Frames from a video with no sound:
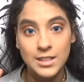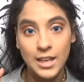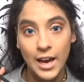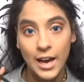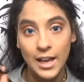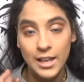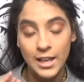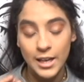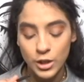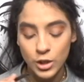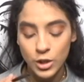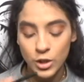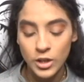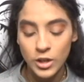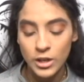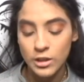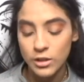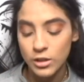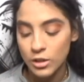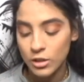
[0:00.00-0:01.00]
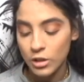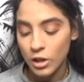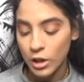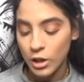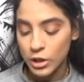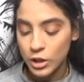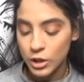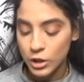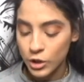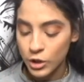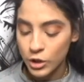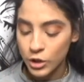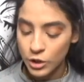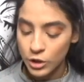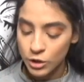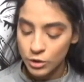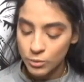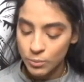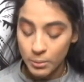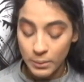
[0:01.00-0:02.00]
eyeliner in the
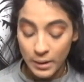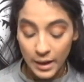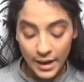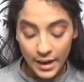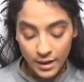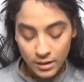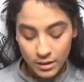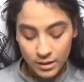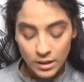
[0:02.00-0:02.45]
color black.